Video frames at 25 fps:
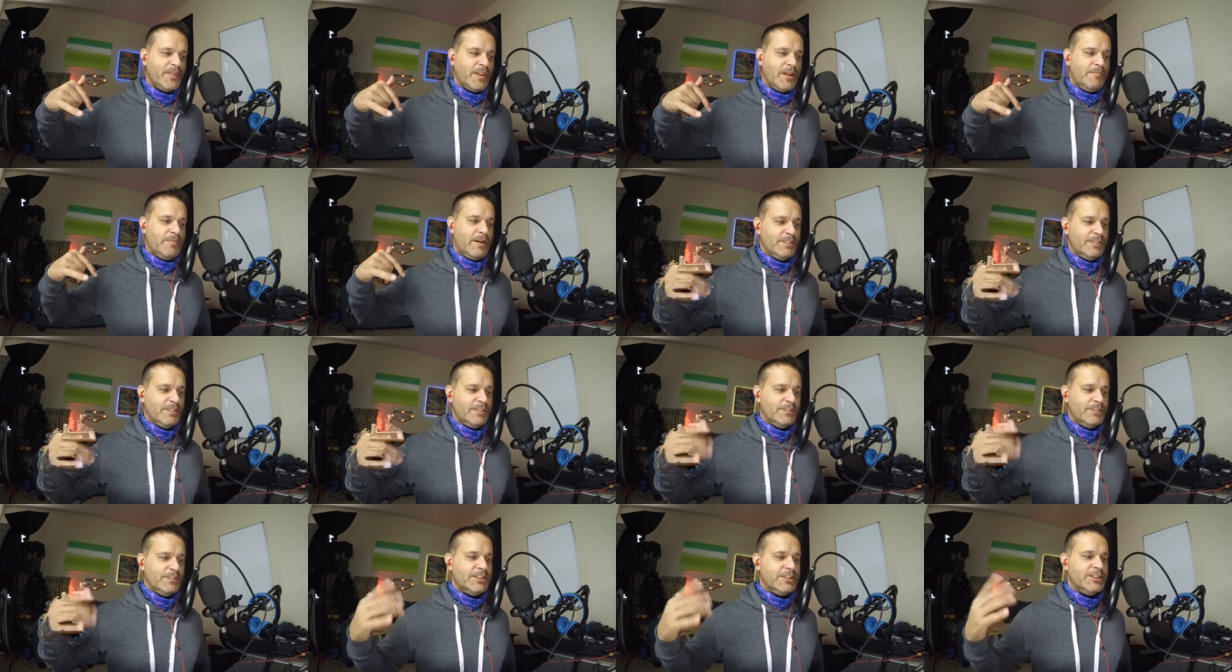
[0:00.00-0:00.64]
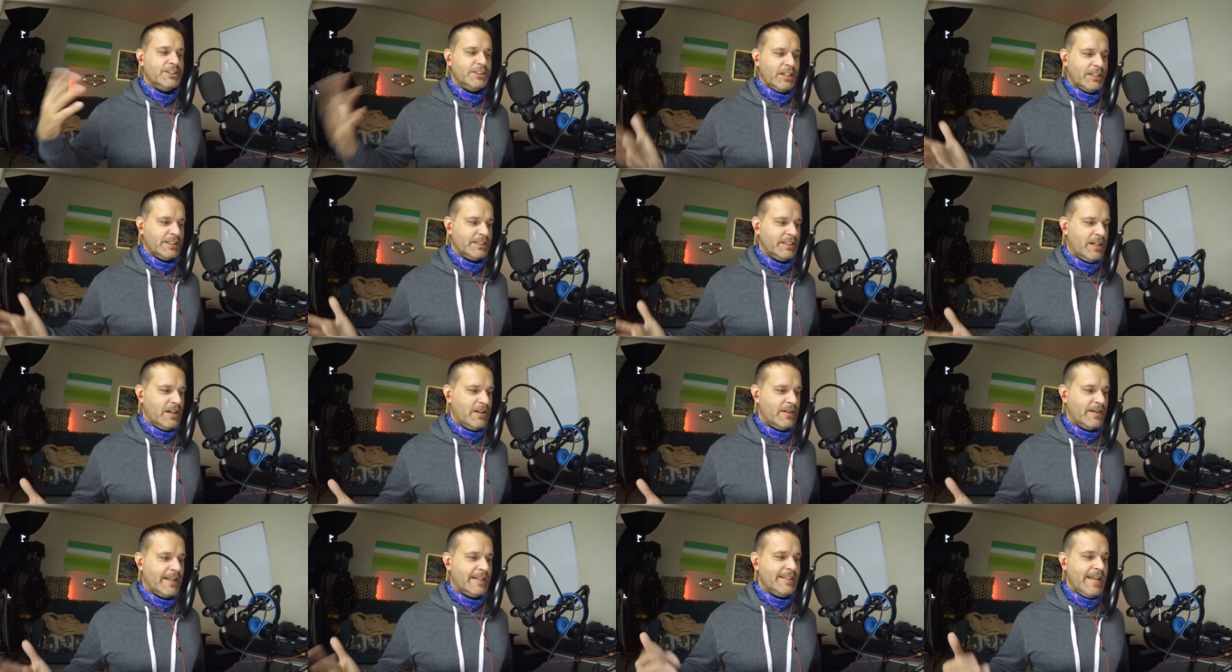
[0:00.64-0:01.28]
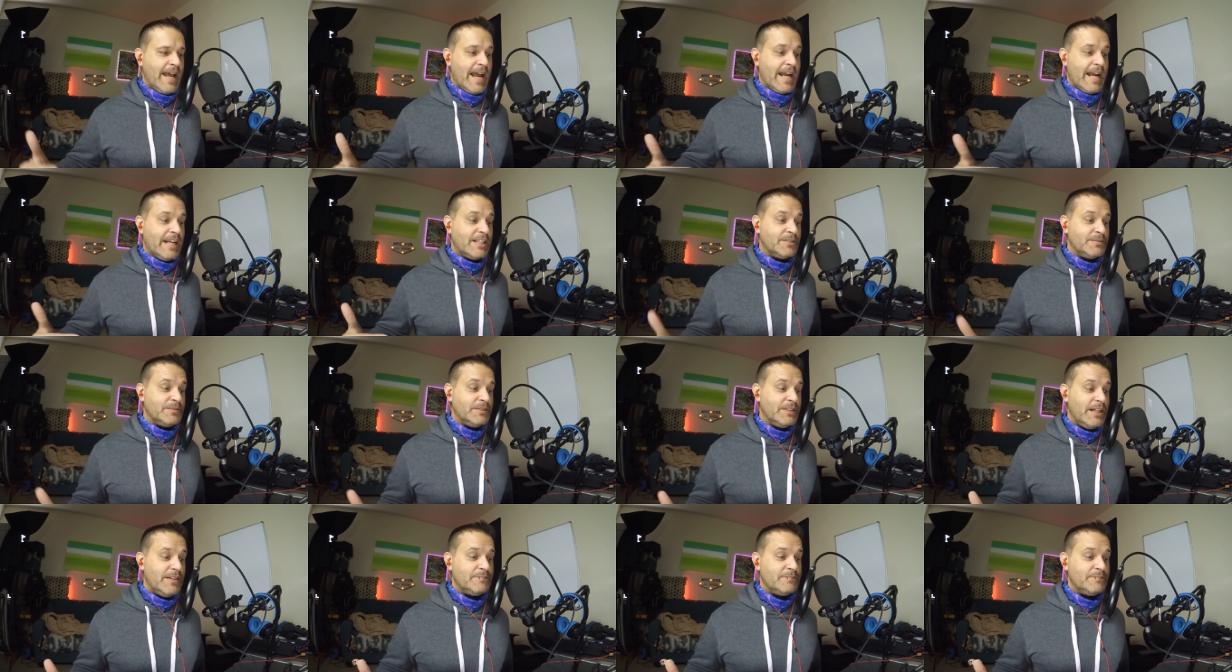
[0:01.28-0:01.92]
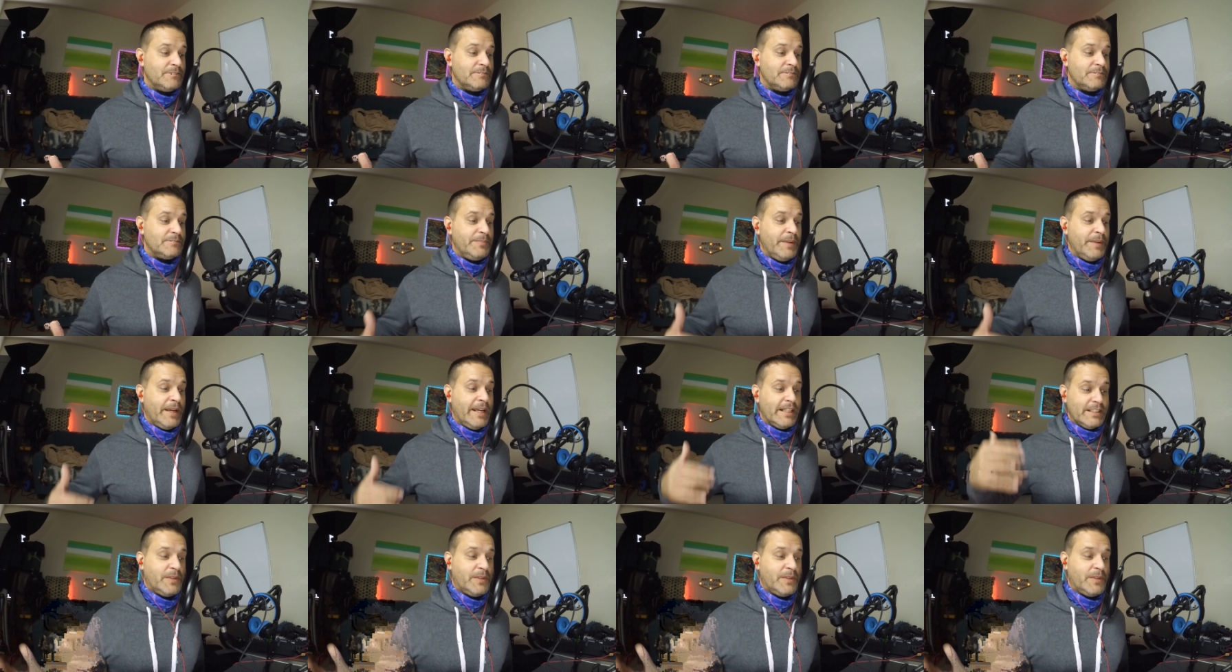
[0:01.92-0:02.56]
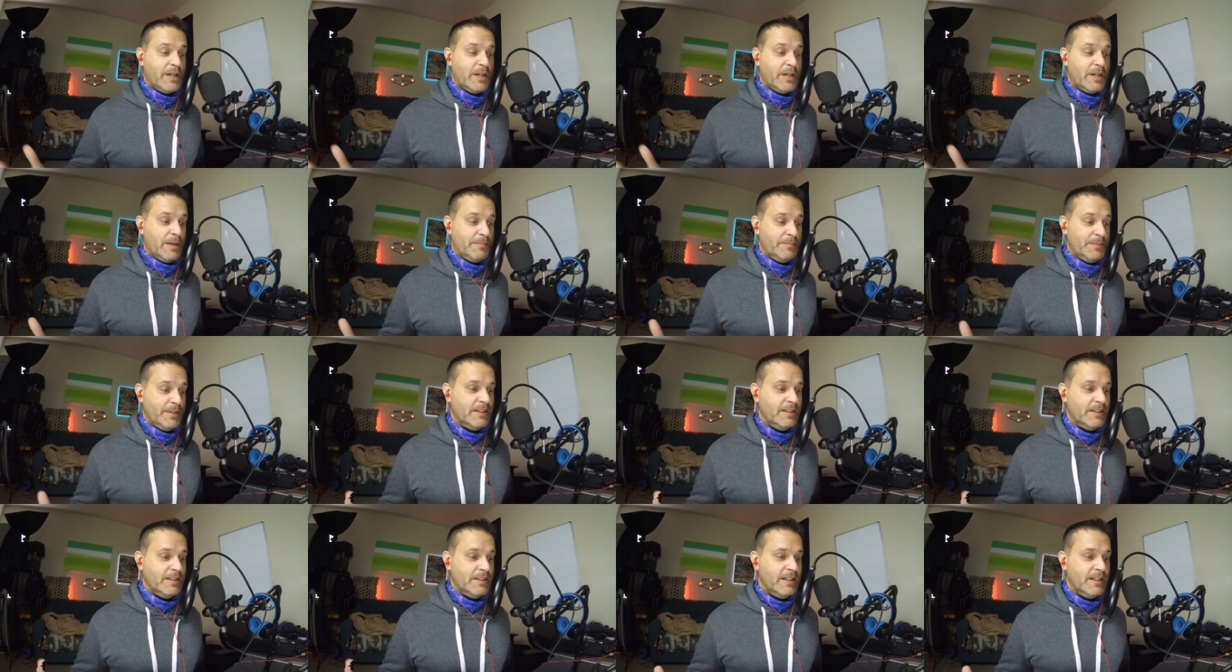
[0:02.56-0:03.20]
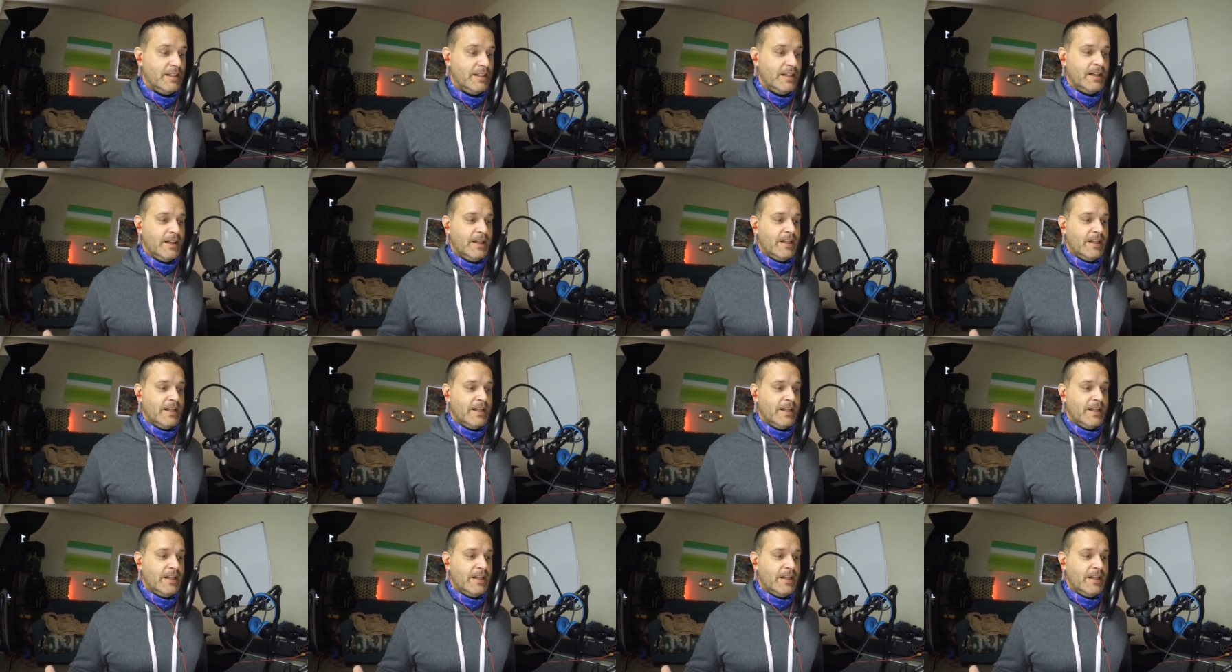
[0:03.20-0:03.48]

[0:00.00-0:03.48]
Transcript: by this shutdown, and tax revenue is being disrupted.